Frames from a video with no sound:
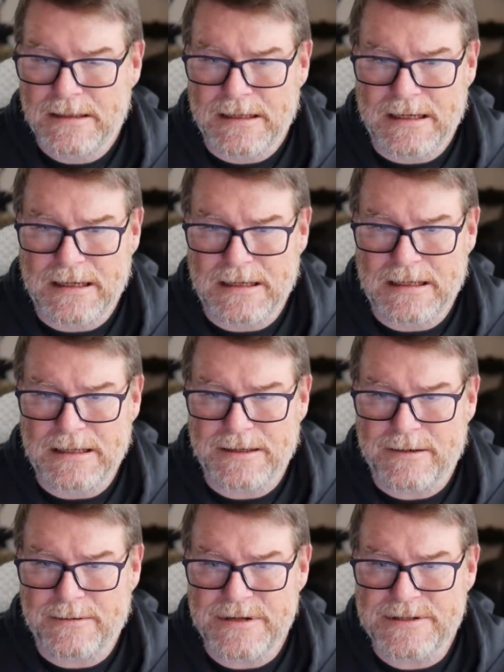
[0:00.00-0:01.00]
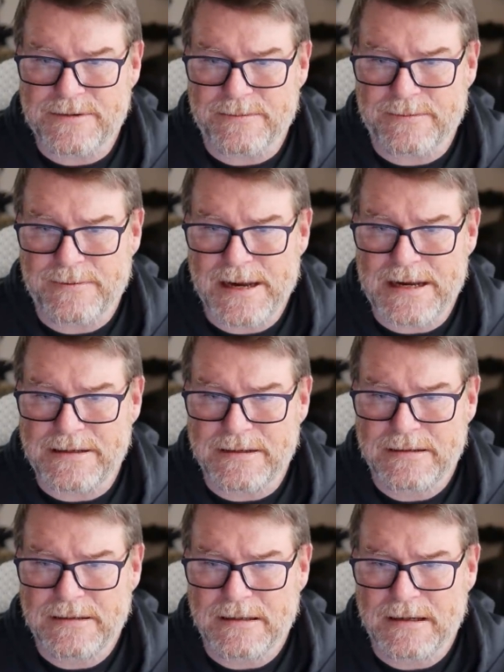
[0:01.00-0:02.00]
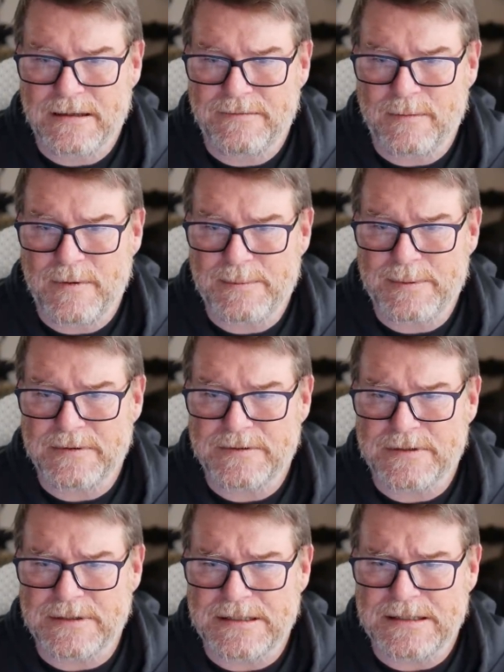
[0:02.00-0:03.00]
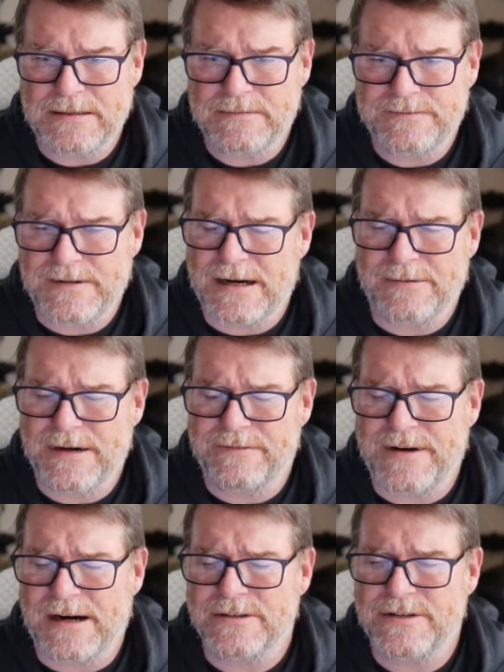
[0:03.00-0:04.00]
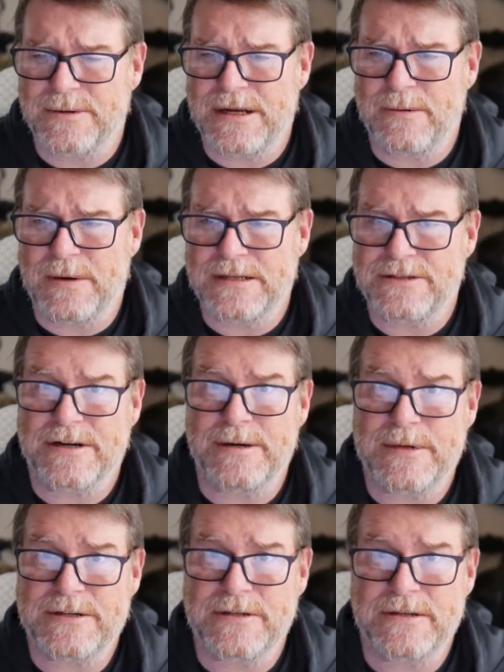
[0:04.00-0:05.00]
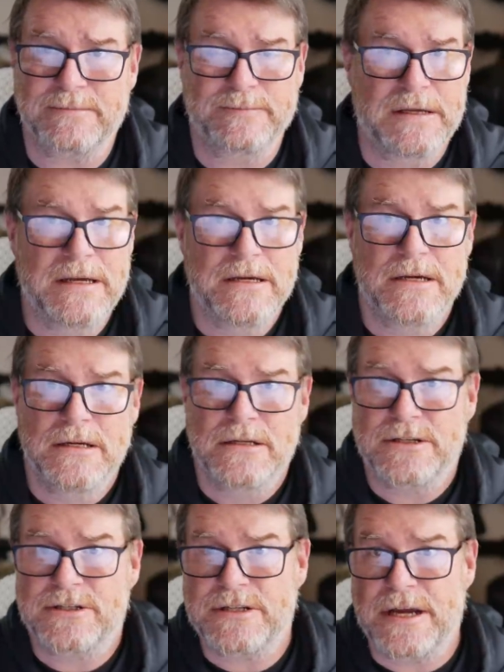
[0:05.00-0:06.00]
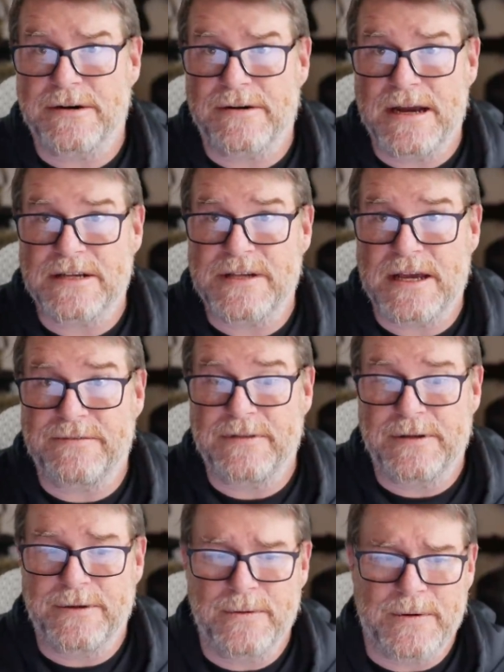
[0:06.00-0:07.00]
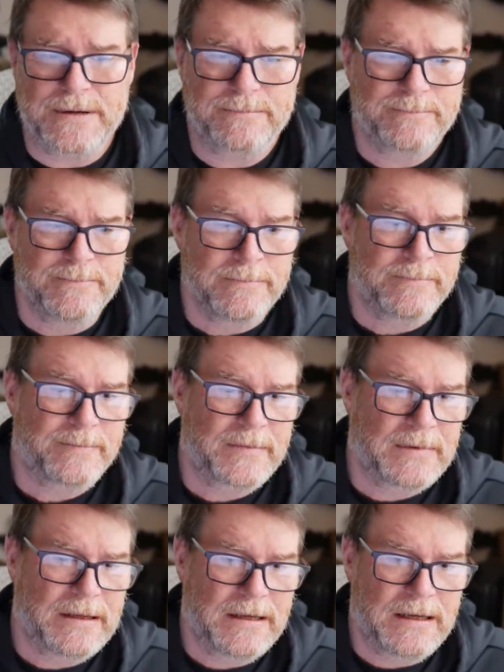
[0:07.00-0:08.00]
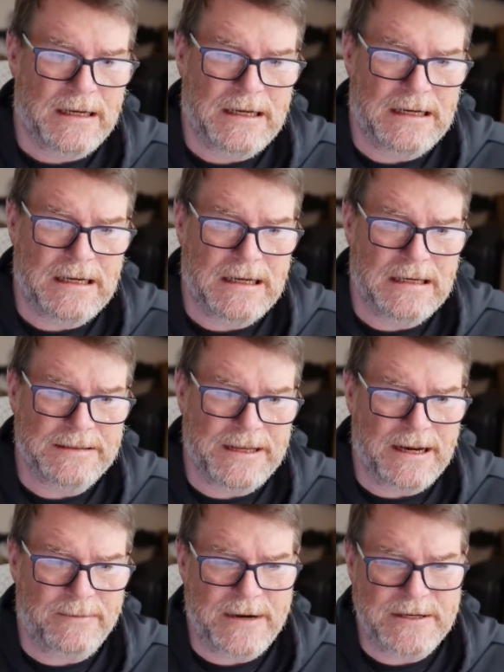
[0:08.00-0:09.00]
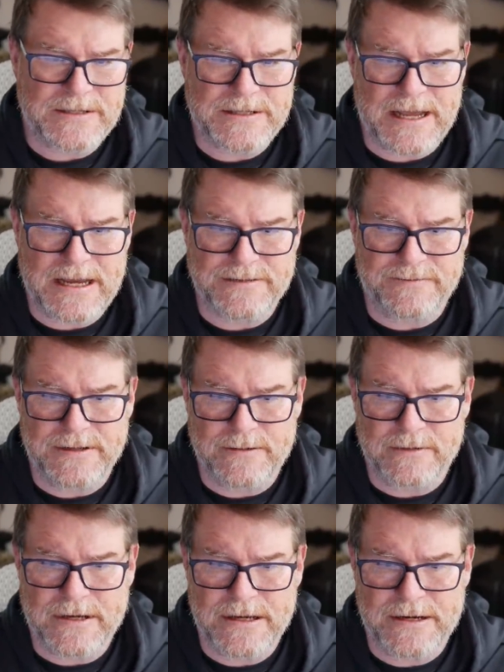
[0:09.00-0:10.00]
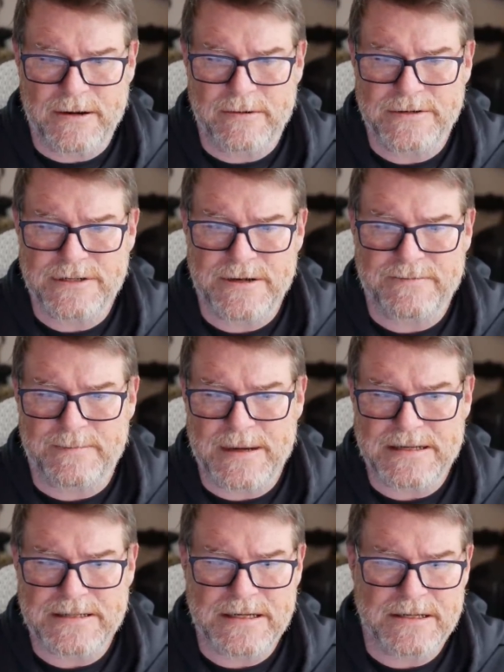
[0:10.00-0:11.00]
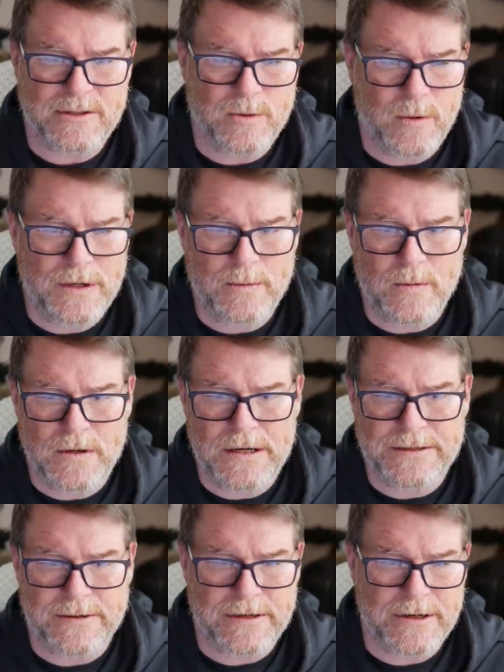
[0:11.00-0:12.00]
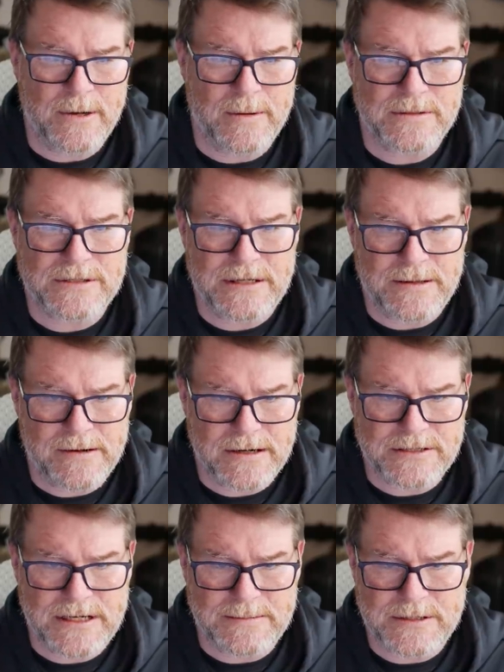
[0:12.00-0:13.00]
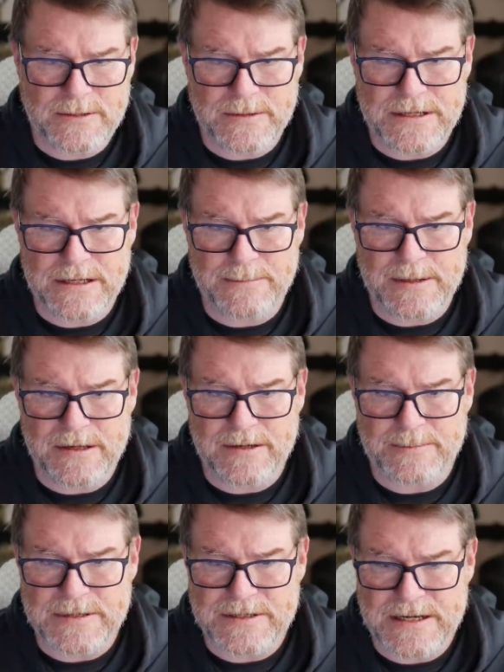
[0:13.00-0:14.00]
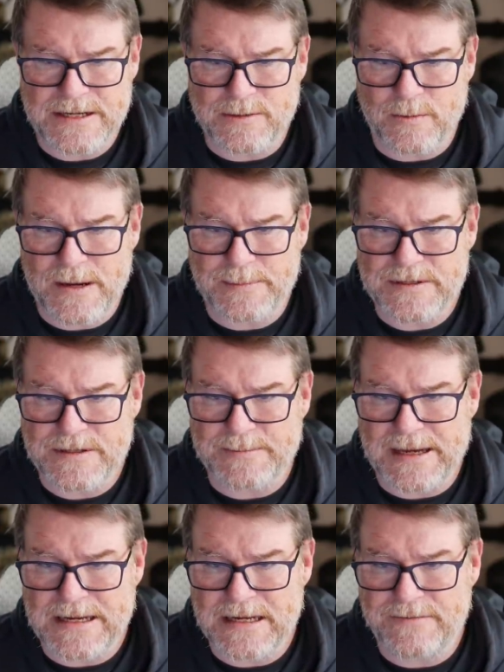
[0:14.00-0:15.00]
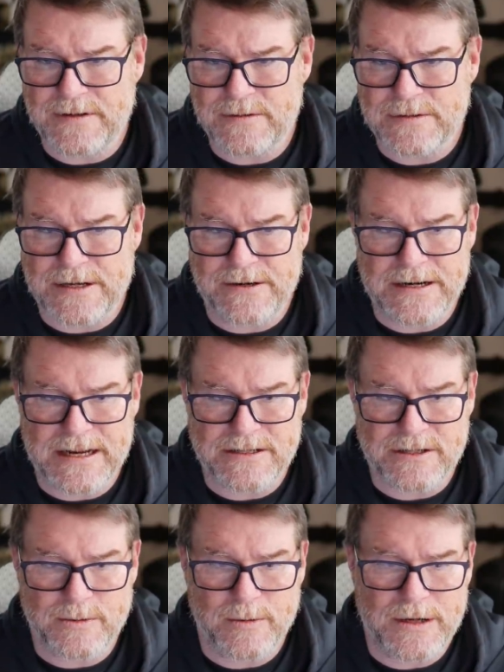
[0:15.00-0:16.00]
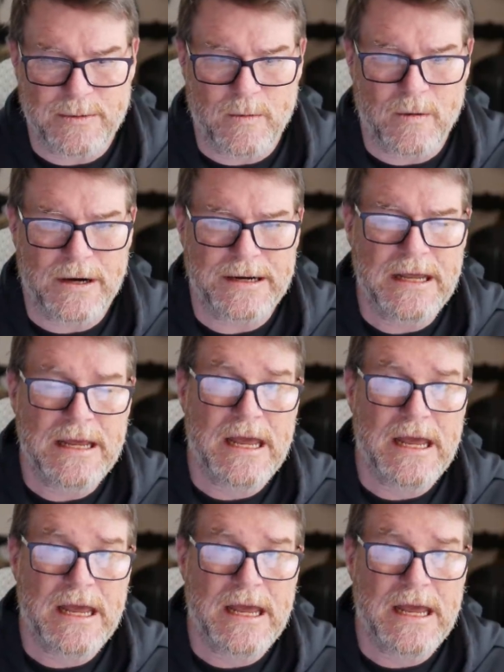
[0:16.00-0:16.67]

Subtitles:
Increase the rate of a weapon's rate of fire. So anyway, Jerry Michalik, stay your ass out of Illinois. Raises the age of legal gun ownership from 18 to 21. There are exceptions within the bill to possess weapons by individuals under the age of 21.